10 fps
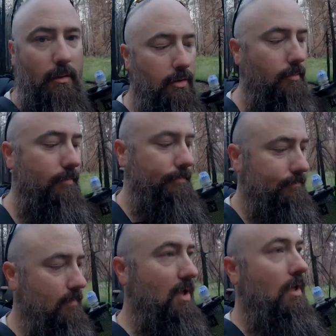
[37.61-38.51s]
with them.
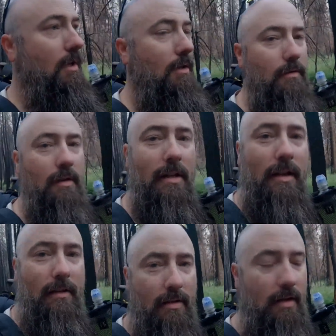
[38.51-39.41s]
That was very
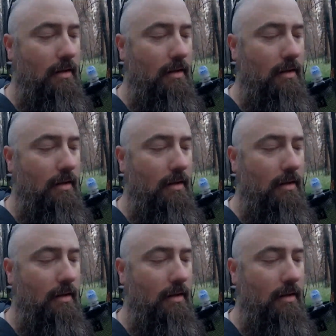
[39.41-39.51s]
nice.